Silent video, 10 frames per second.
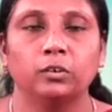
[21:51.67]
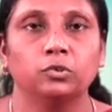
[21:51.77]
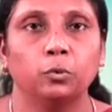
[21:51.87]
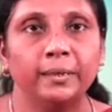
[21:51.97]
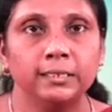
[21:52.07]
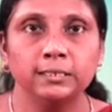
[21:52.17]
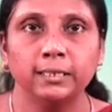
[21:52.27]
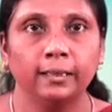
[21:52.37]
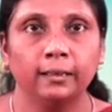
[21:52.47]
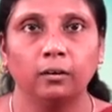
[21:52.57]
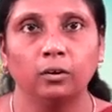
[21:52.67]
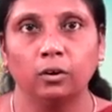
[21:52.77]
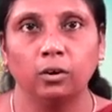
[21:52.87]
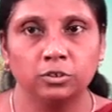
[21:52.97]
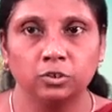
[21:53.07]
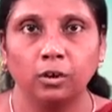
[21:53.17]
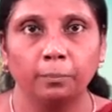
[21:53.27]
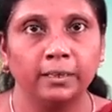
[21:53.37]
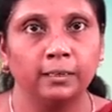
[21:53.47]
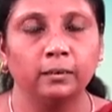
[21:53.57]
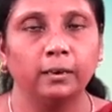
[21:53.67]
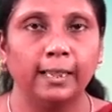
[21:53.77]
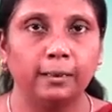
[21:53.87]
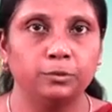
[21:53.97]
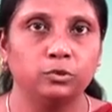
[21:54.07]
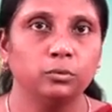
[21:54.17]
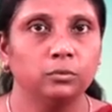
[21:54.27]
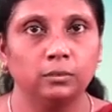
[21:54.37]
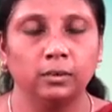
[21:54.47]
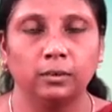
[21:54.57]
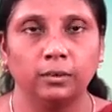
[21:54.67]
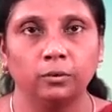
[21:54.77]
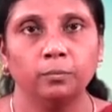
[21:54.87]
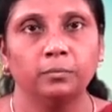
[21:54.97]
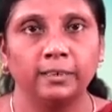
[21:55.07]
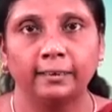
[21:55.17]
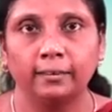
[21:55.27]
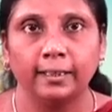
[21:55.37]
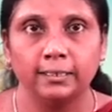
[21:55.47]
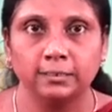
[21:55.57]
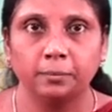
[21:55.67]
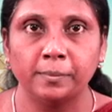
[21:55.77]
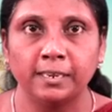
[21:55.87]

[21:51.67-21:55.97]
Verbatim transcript: so mincing or chopping helps to you know tenderize the